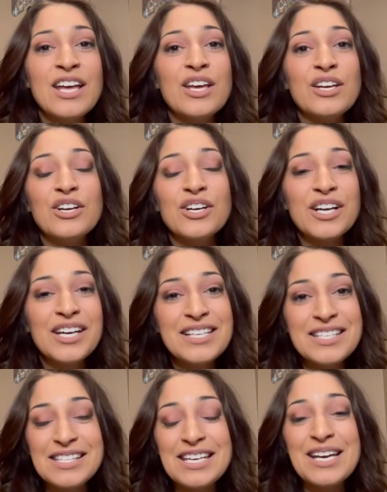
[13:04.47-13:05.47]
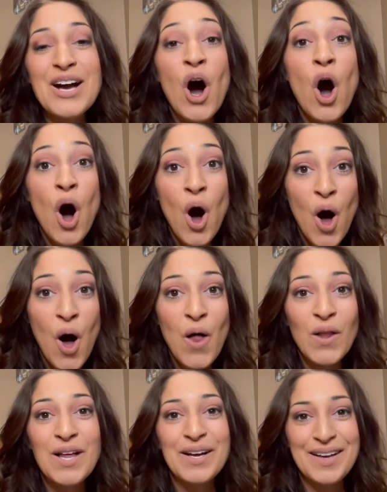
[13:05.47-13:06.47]
you're going to see
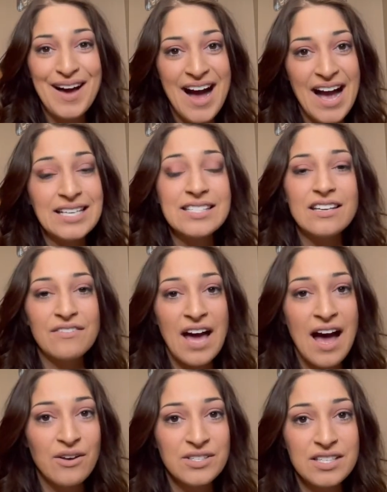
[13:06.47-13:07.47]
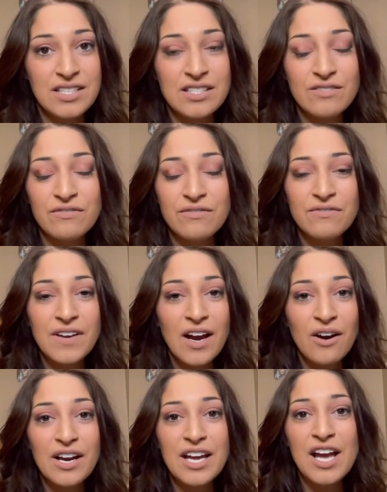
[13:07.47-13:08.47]
all kinds of houses,
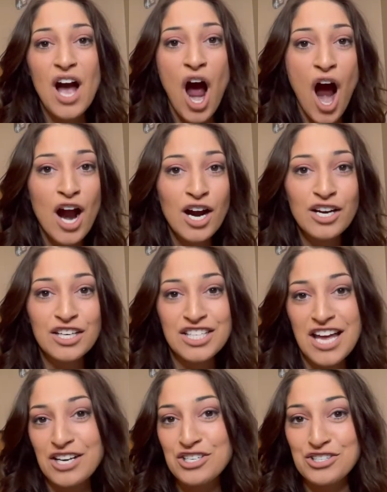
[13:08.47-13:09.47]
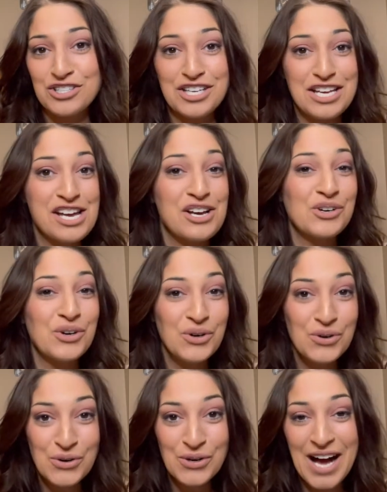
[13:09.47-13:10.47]
very architecturally
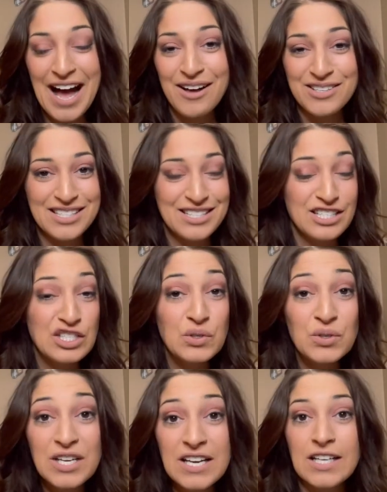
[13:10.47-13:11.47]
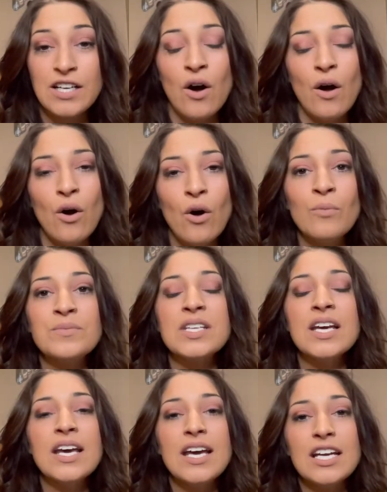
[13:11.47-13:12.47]
cool houses, unique homes.
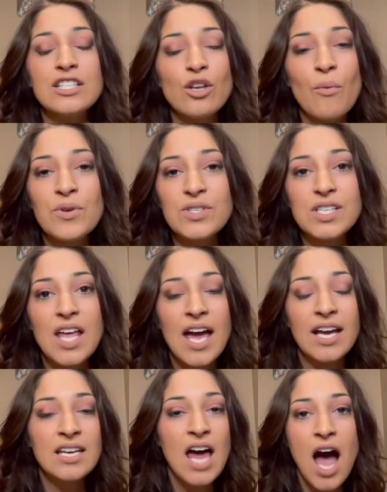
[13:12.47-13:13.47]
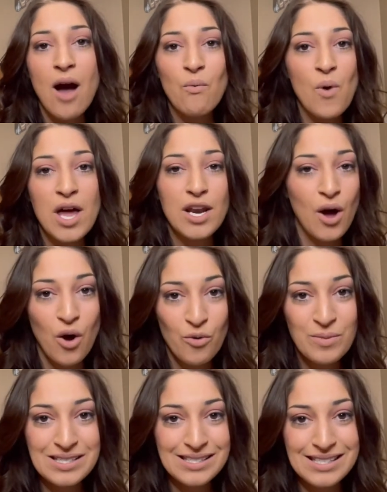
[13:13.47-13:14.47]
It's almost like not one
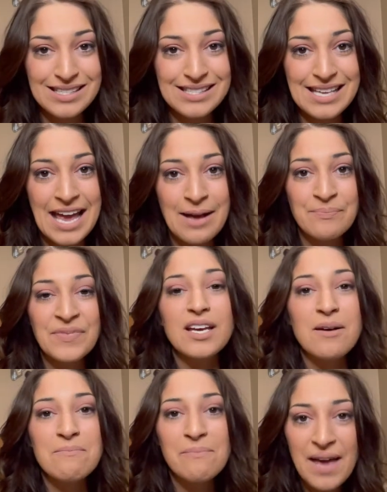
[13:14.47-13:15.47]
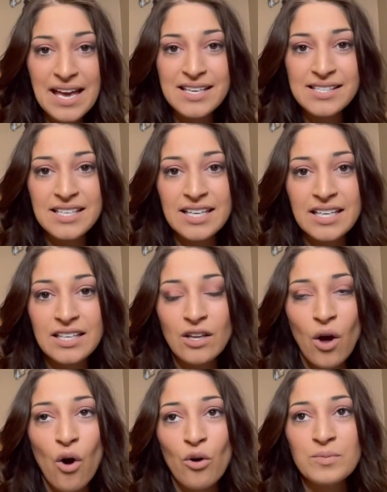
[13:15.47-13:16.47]
home is the same. Amazing,
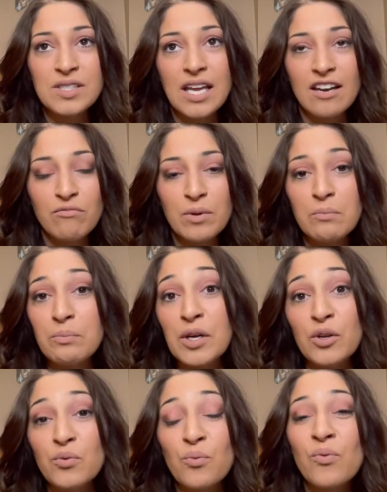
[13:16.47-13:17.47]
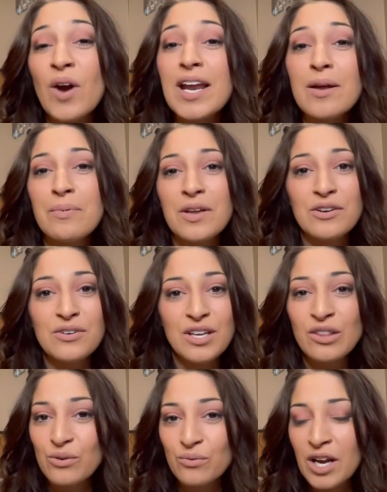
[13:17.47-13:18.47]
the homes that have been built right up
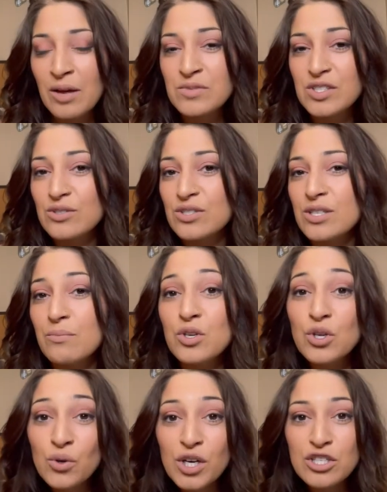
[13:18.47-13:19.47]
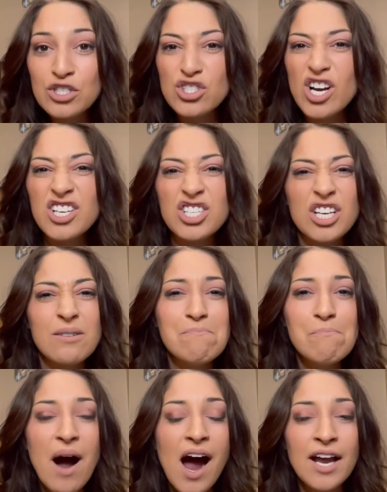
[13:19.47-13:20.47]
underneath the rims. There's some new construction,
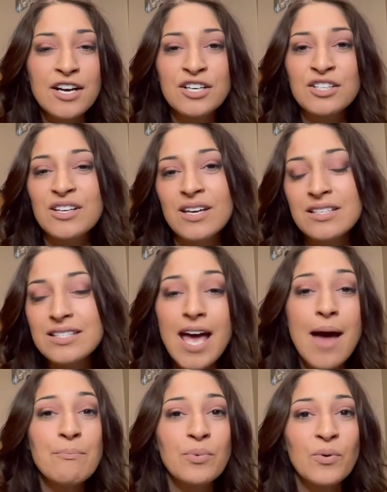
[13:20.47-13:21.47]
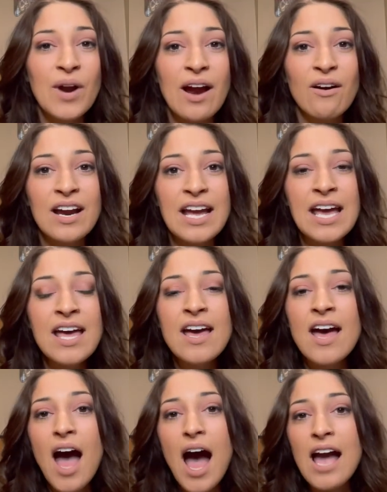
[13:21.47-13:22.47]
modern, contemporary.
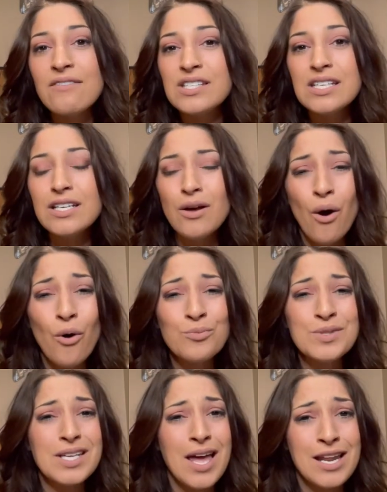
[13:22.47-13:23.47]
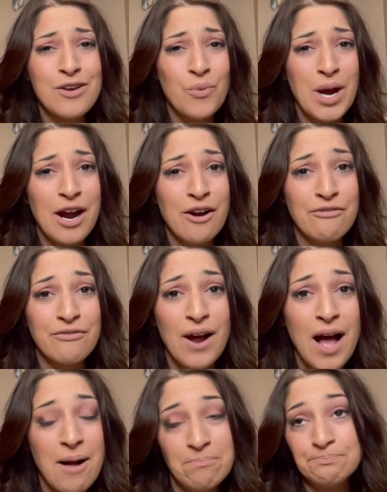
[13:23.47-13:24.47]
I've seen homes anywhere
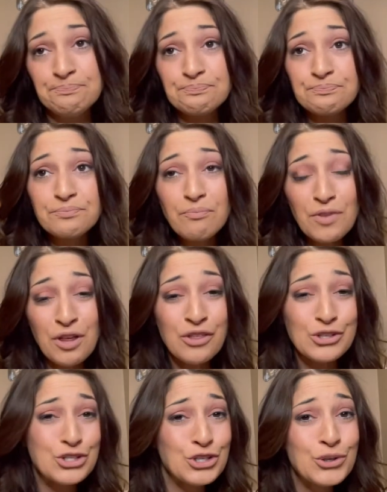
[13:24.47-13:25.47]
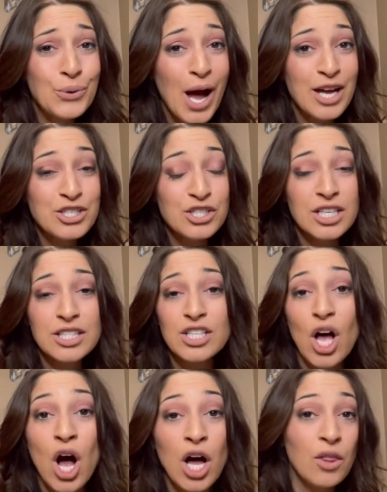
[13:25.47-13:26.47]
from the 200s
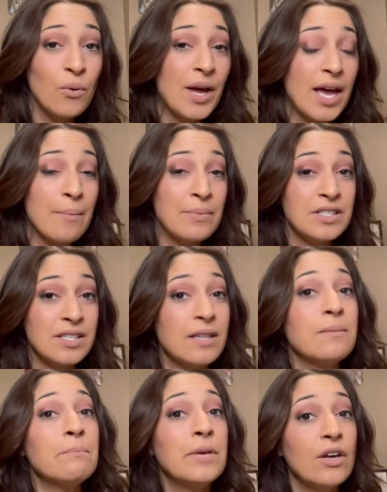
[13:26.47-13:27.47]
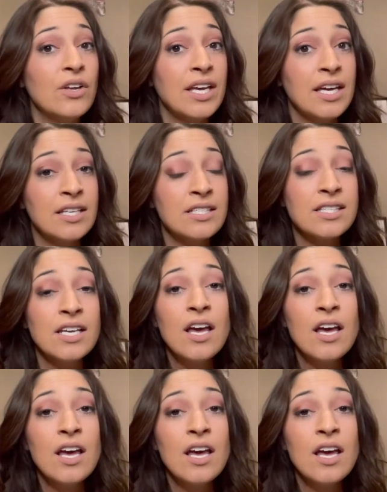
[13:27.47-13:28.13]
all the way up into the millions